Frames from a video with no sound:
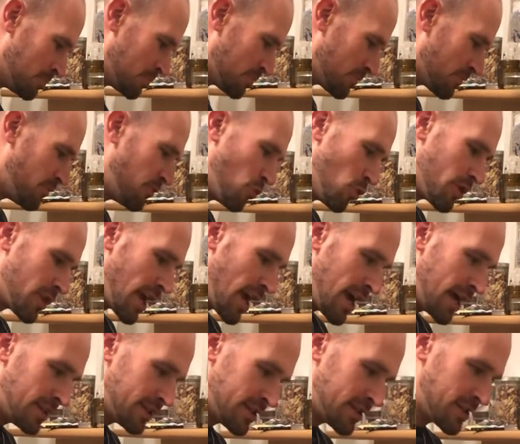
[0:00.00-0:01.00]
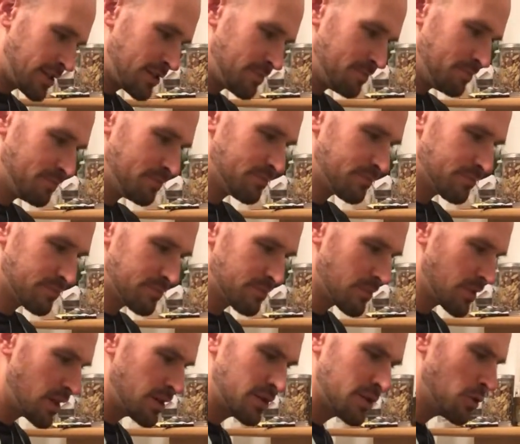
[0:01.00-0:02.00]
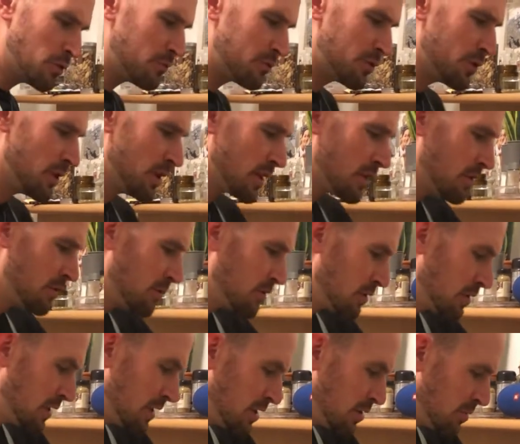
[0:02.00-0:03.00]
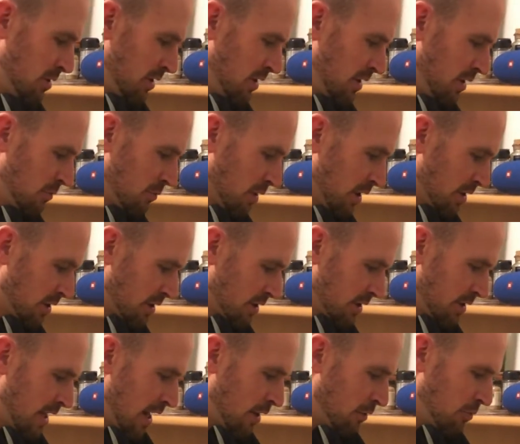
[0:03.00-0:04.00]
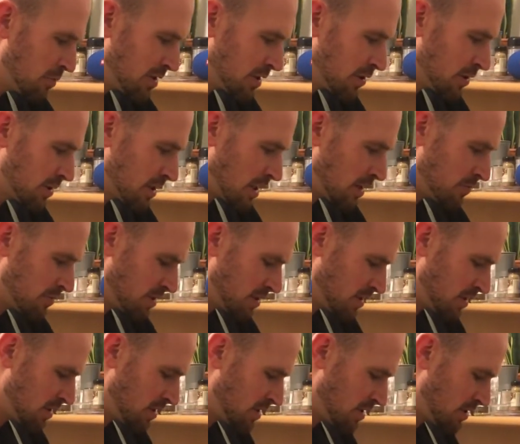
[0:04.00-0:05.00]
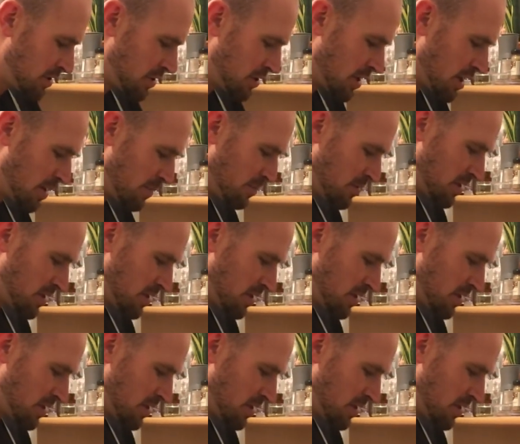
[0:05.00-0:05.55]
for that, and don't feel like you need to be in any rush, now would be a good time to chop